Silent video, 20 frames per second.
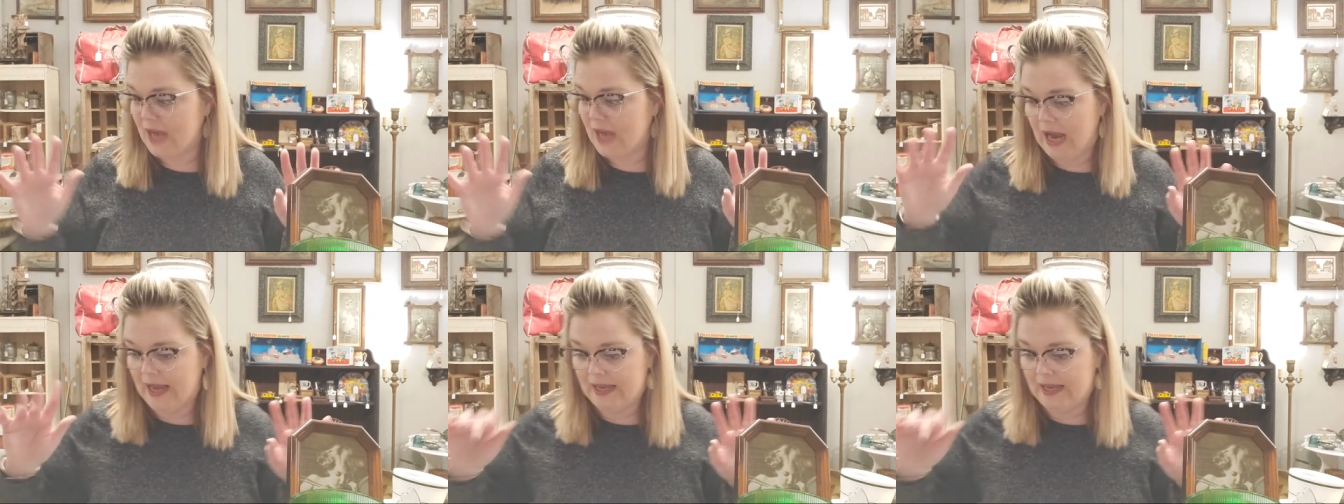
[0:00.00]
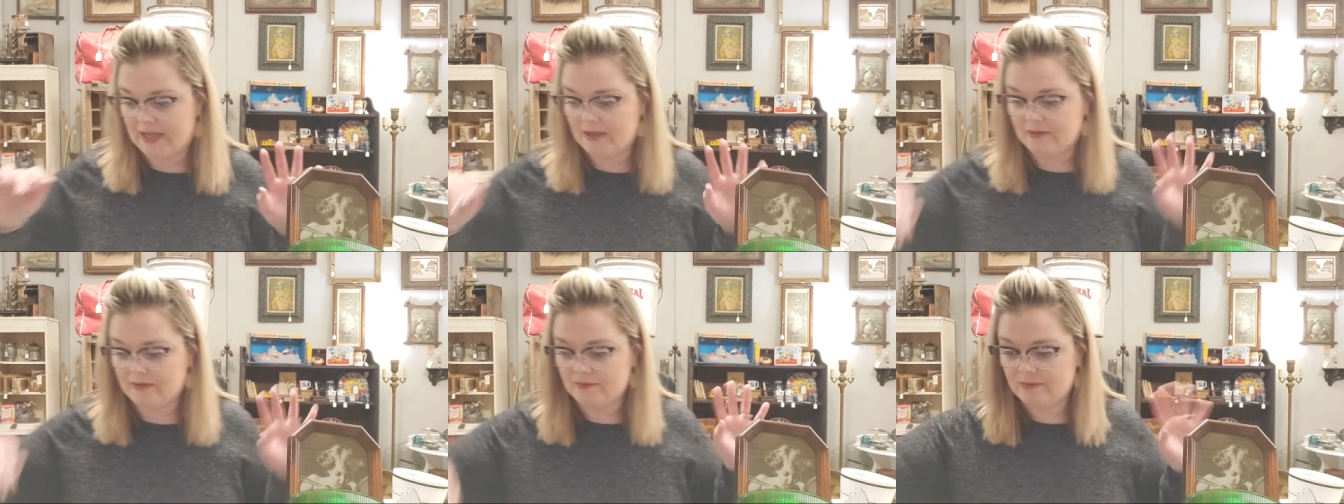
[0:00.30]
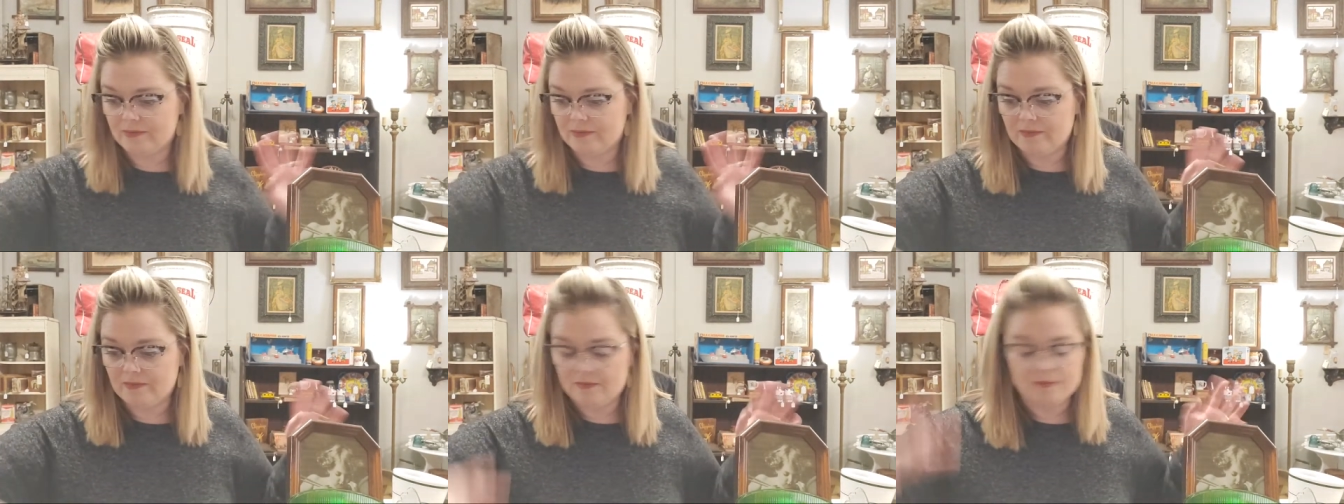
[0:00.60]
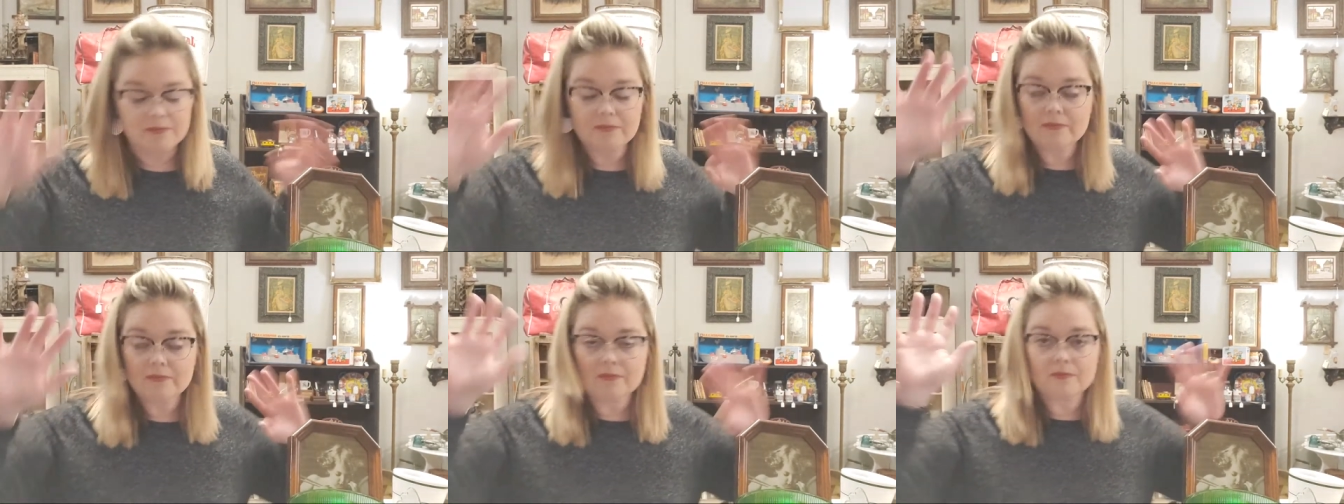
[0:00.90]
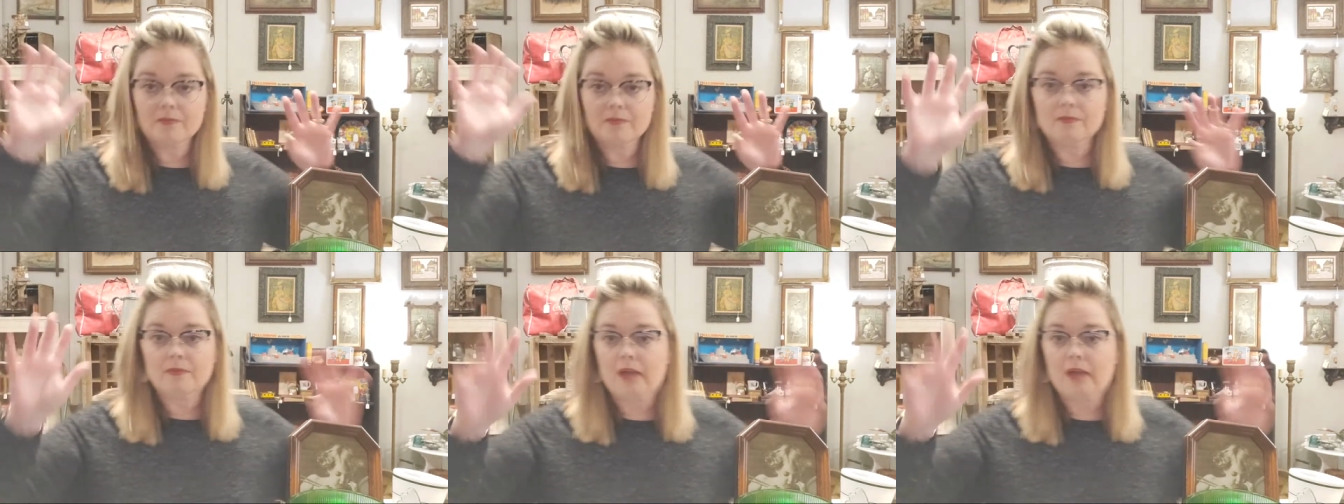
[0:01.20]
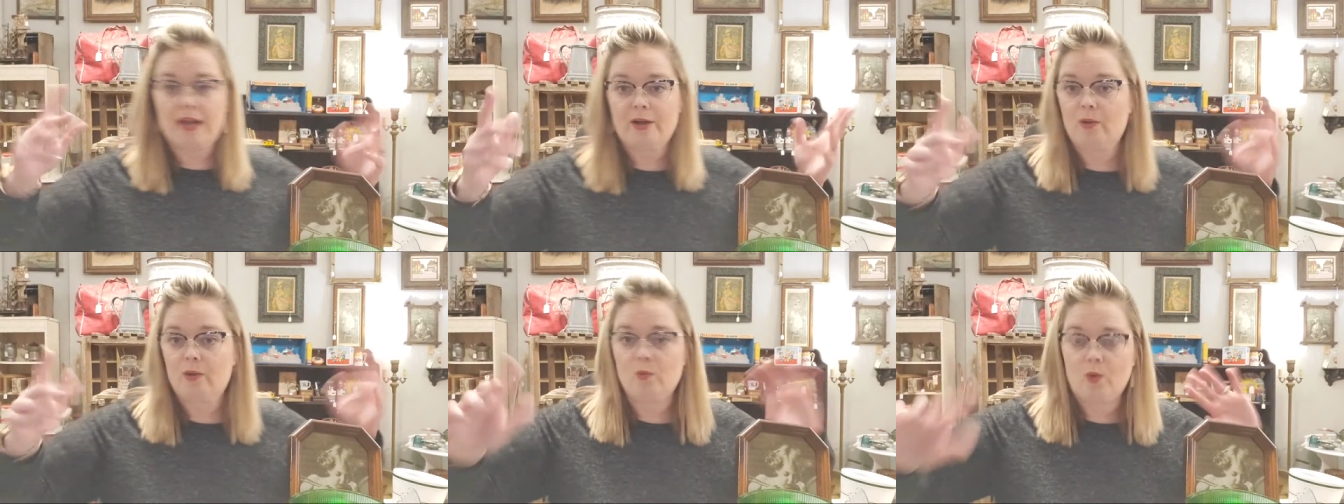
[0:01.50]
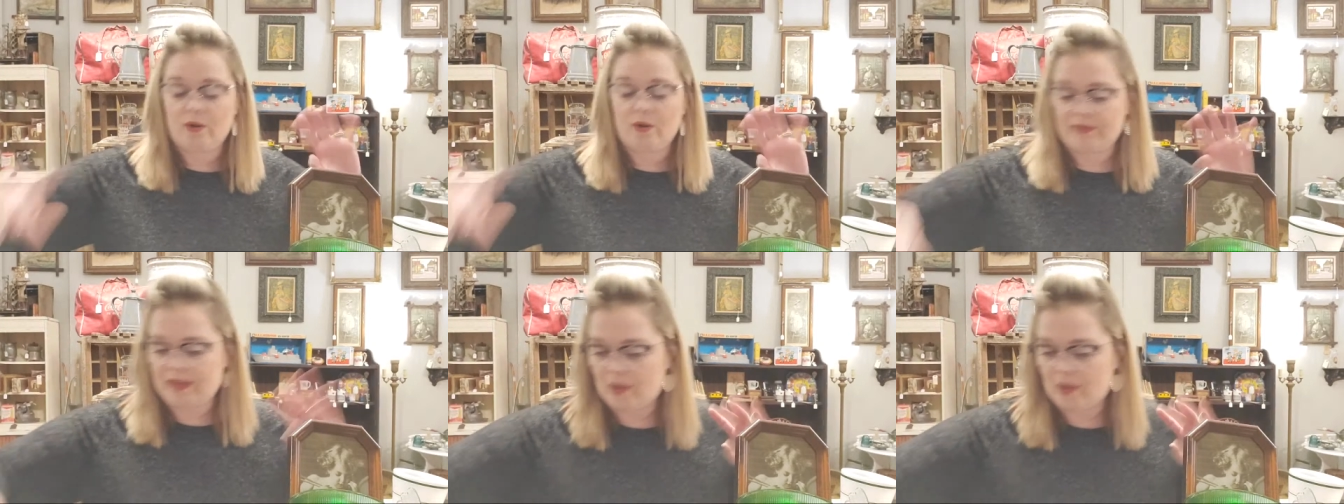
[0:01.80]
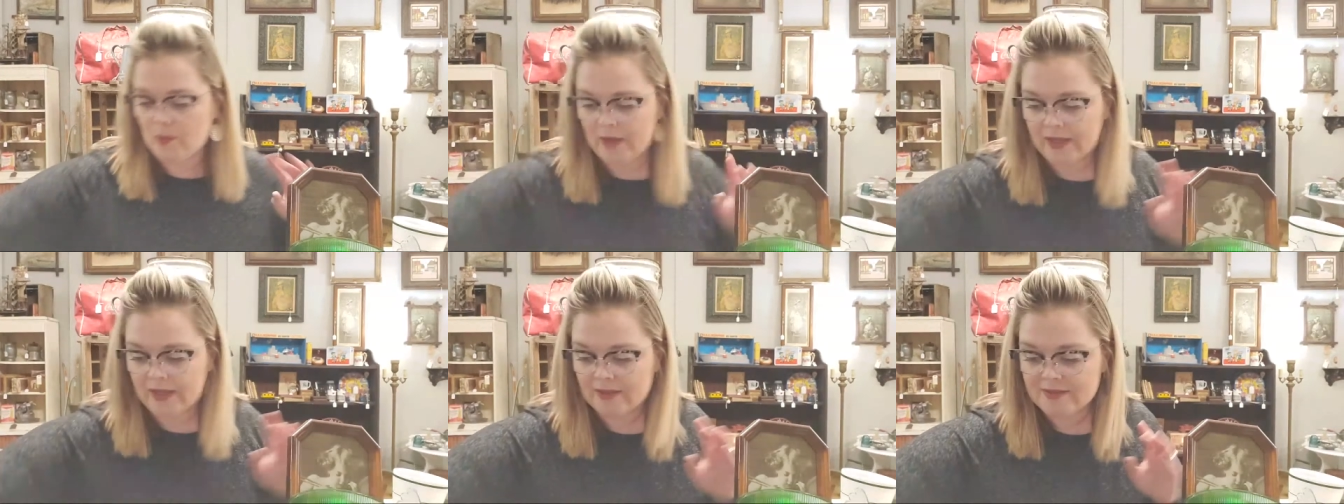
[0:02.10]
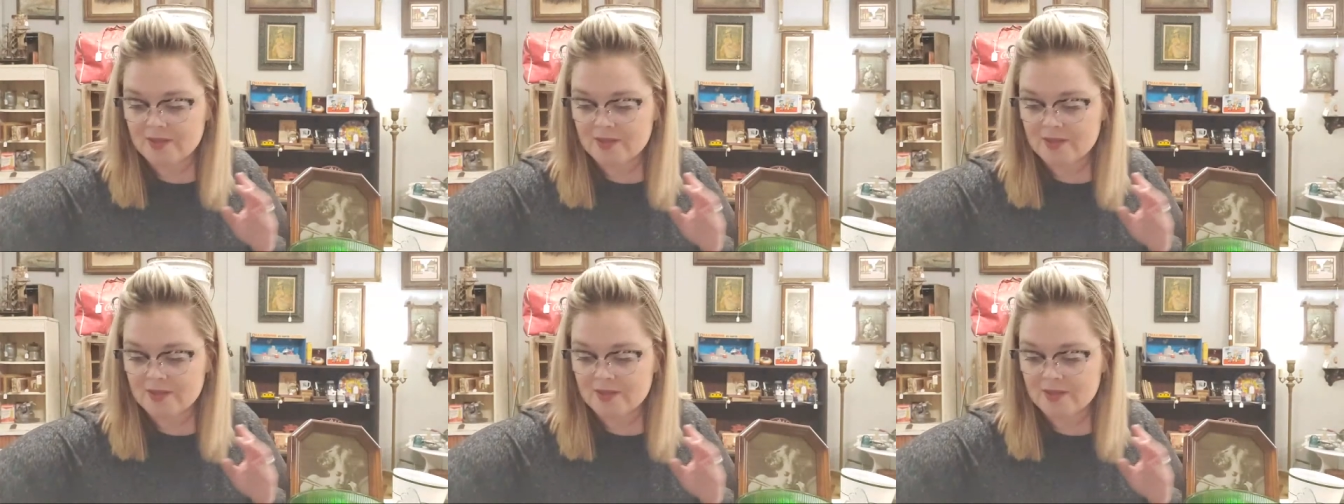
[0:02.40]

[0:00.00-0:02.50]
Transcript: I I don't work that way.